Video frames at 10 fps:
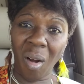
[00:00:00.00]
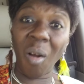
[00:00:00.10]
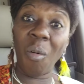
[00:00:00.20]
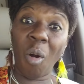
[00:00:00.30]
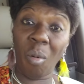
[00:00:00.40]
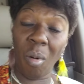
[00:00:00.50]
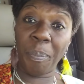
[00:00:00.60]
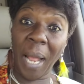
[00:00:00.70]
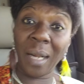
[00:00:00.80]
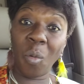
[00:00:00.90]
a,
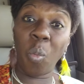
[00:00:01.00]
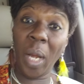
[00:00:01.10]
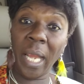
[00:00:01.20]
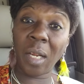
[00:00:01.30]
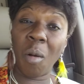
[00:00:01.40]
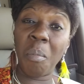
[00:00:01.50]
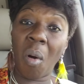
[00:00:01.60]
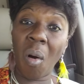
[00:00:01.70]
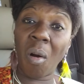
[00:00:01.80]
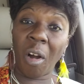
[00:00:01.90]
about a week or
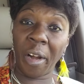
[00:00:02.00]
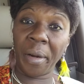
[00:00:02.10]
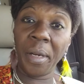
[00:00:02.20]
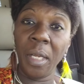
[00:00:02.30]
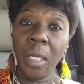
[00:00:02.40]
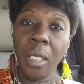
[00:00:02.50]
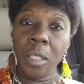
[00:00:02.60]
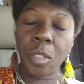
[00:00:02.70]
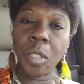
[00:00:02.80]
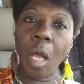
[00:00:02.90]
more.
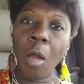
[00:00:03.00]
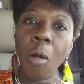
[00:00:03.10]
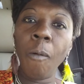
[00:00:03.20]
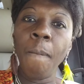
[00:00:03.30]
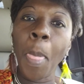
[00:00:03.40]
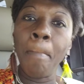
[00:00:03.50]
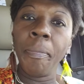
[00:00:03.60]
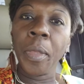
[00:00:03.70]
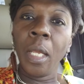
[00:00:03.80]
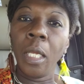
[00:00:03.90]
So
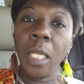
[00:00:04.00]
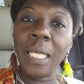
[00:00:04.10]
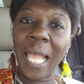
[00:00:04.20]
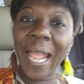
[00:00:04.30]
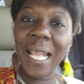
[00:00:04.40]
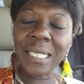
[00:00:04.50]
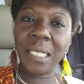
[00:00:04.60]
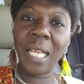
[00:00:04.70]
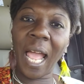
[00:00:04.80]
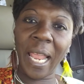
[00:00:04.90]

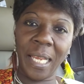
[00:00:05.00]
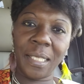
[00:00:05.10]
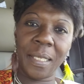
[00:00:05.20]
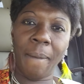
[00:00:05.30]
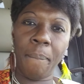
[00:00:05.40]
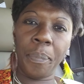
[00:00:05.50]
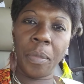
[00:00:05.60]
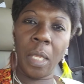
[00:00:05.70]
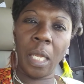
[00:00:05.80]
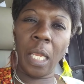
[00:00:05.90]
last night
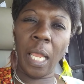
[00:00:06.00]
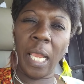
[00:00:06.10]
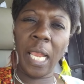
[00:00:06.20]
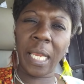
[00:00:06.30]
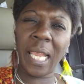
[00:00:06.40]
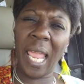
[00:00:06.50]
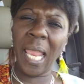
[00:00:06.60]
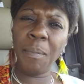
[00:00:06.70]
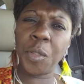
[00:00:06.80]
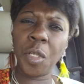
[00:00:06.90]
it
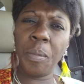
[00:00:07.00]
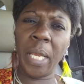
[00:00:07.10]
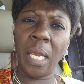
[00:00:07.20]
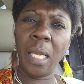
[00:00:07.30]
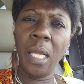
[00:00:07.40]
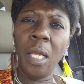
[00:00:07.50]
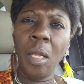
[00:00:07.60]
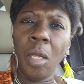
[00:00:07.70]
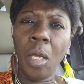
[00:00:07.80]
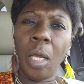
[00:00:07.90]
came to me.
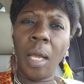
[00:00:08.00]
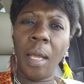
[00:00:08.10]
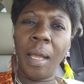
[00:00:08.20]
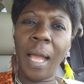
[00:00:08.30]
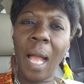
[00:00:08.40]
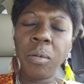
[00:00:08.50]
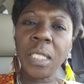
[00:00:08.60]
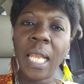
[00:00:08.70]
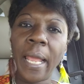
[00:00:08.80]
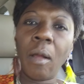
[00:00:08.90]
I
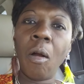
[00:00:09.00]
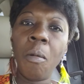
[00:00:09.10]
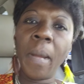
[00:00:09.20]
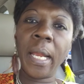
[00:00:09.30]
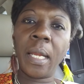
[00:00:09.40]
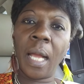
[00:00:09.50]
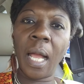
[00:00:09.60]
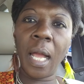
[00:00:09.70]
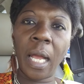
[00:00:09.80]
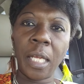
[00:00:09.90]
was like, oh my
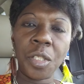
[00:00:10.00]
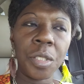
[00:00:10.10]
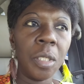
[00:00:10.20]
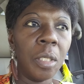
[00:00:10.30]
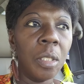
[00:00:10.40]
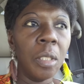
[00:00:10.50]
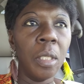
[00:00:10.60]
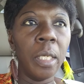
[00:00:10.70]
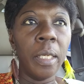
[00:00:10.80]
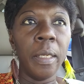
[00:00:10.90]
gosh
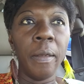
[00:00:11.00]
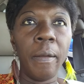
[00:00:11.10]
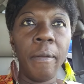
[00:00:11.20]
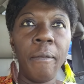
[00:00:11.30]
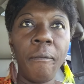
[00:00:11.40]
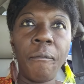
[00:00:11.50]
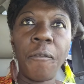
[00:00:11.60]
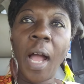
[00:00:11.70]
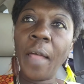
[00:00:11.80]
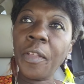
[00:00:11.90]

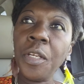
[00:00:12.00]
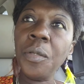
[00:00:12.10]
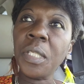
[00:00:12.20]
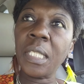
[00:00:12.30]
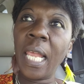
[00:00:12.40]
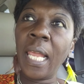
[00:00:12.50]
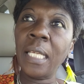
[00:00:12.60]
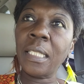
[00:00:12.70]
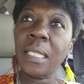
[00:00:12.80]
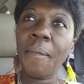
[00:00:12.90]
Father, you
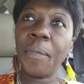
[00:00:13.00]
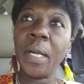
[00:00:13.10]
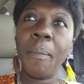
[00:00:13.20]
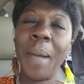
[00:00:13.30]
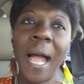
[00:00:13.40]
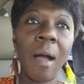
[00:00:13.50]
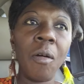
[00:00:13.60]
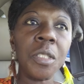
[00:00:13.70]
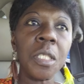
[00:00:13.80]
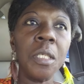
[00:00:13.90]
saying something
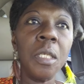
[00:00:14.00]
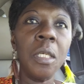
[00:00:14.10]
about